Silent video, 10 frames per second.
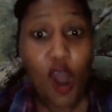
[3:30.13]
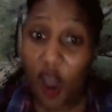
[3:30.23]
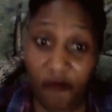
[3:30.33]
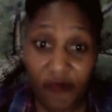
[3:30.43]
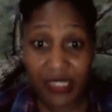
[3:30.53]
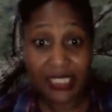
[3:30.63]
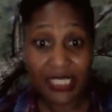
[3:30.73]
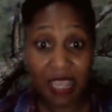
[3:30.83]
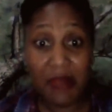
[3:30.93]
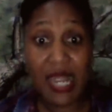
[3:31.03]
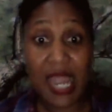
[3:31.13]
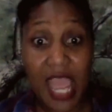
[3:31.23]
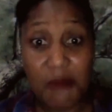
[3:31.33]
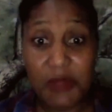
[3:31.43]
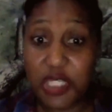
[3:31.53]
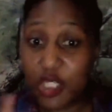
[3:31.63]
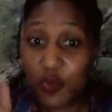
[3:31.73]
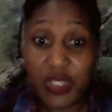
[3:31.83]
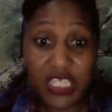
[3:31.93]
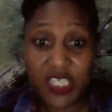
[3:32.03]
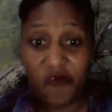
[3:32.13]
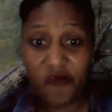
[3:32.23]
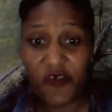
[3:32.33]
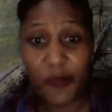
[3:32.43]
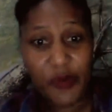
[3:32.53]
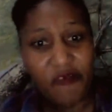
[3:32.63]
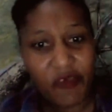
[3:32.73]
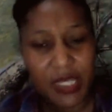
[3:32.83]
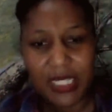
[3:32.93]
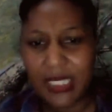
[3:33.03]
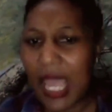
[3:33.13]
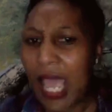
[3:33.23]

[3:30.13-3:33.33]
of the same name, just with different prefixes